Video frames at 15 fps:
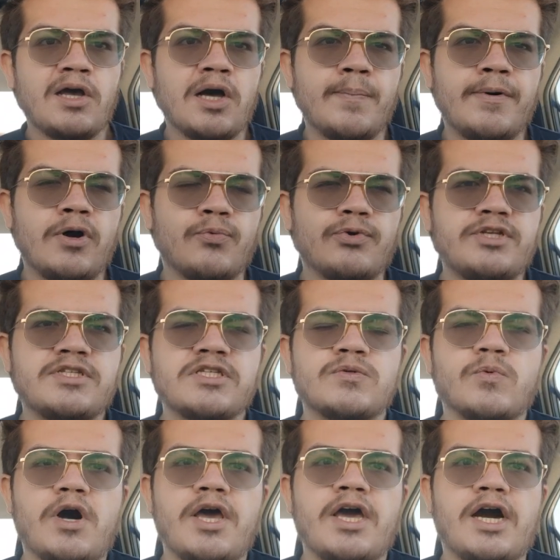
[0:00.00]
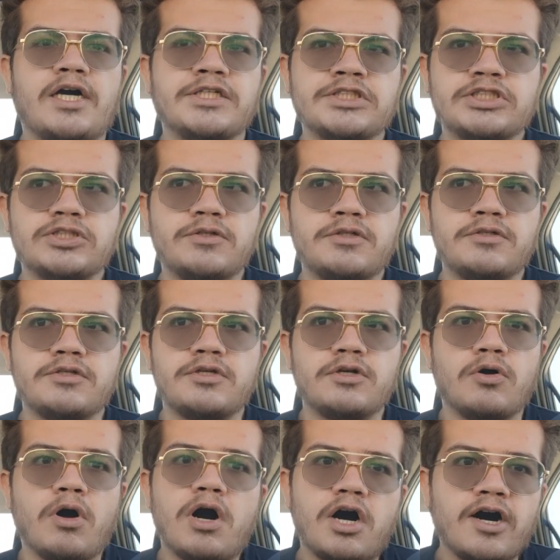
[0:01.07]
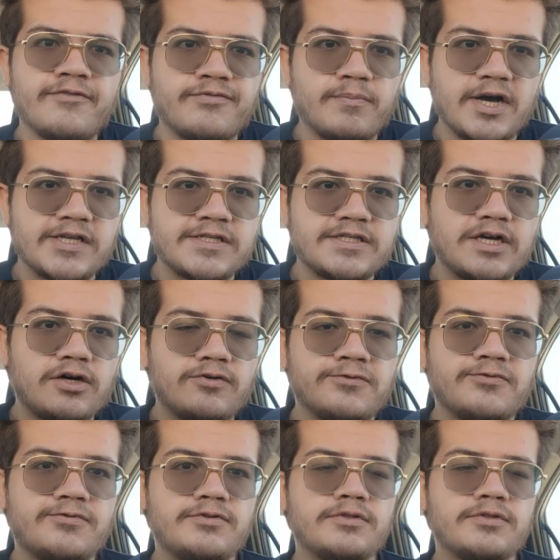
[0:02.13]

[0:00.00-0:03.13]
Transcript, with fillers: about reasons why I shouldn't, you know, off myself